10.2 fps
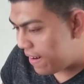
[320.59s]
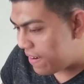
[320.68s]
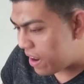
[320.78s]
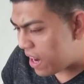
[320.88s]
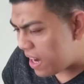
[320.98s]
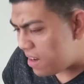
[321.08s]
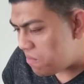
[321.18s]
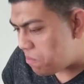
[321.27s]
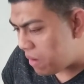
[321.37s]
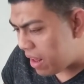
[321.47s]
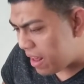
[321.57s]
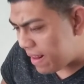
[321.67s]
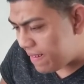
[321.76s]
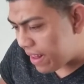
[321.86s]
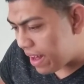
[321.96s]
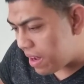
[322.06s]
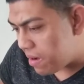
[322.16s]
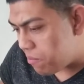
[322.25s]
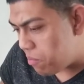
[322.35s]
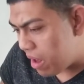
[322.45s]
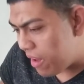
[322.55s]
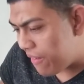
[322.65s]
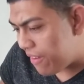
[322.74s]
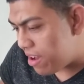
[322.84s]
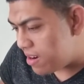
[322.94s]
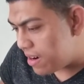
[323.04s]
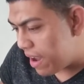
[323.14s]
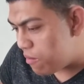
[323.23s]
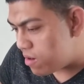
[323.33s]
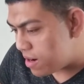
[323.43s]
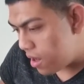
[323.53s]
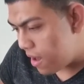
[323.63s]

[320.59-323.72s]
then be the ever.